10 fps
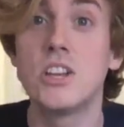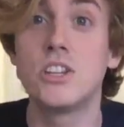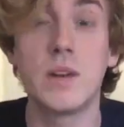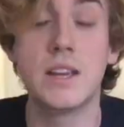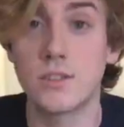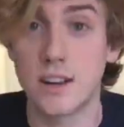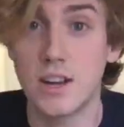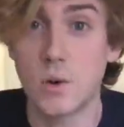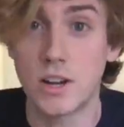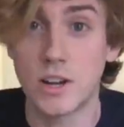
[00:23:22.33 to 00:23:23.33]
to answer any
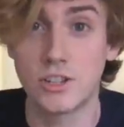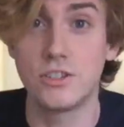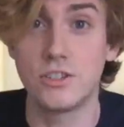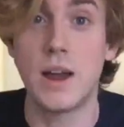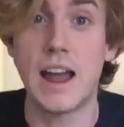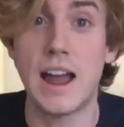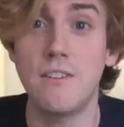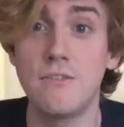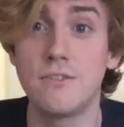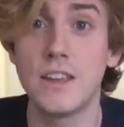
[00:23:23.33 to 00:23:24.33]
questions you have.